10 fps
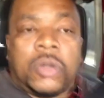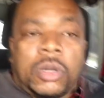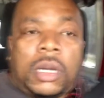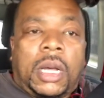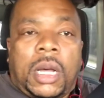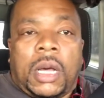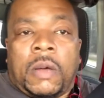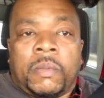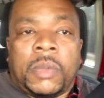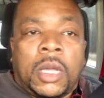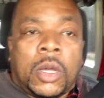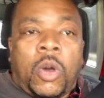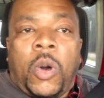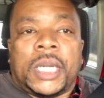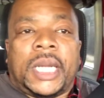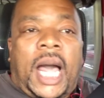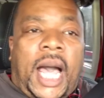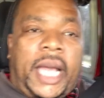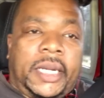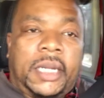could um, go
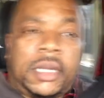online